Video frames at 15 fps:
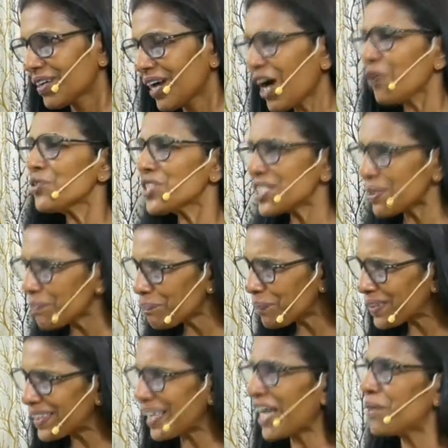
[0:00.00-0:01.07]
How
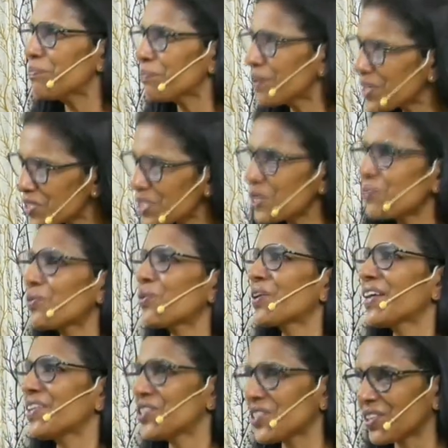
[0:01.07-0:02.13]
sympathy and mercy for
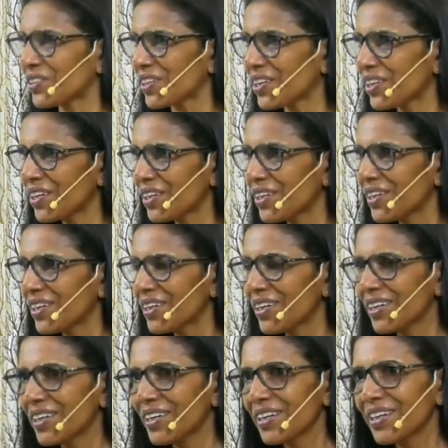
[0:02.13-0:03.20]
each other.
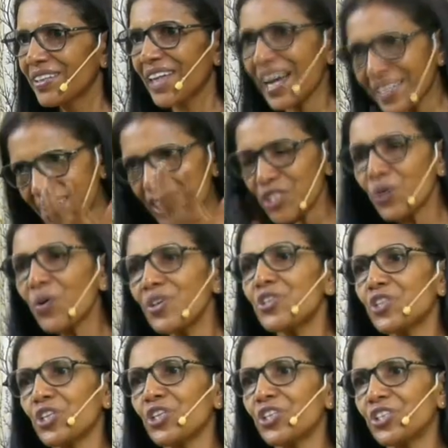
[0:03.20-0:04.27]
That That is
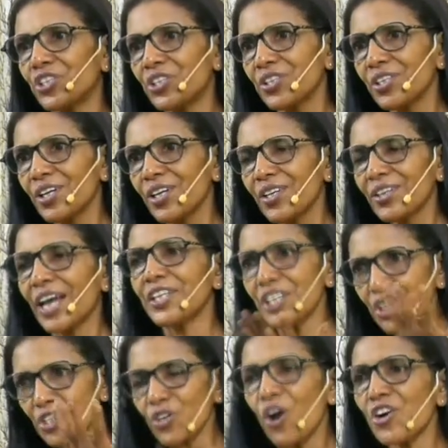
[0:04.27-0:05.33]
called church. That
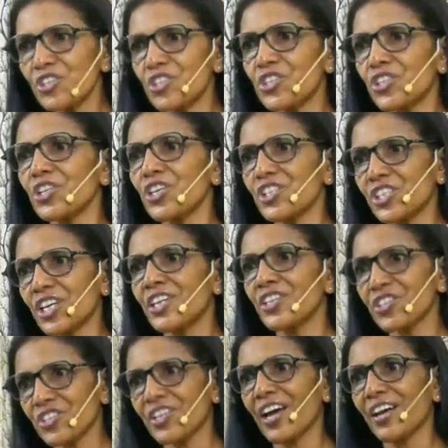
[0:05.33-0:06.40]
is God's church,
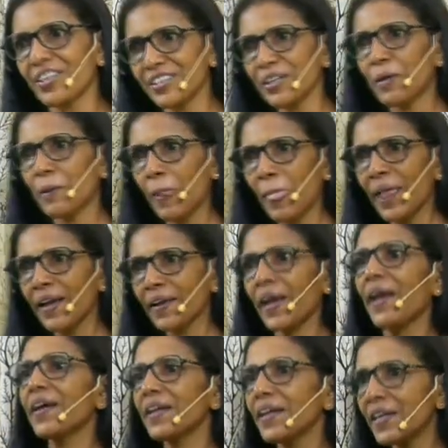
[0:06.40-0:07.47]
understand?
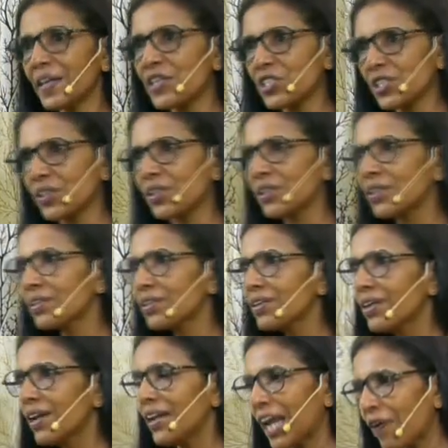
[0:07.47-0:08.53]
Caring each other,
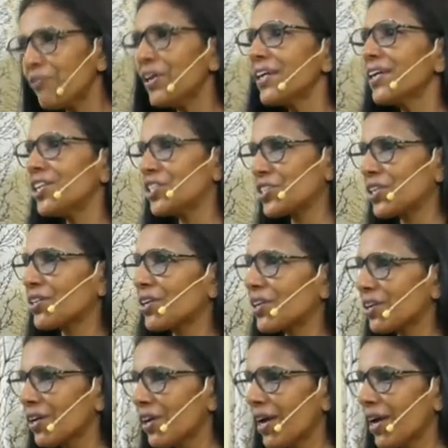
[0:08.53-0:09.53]
loving each other,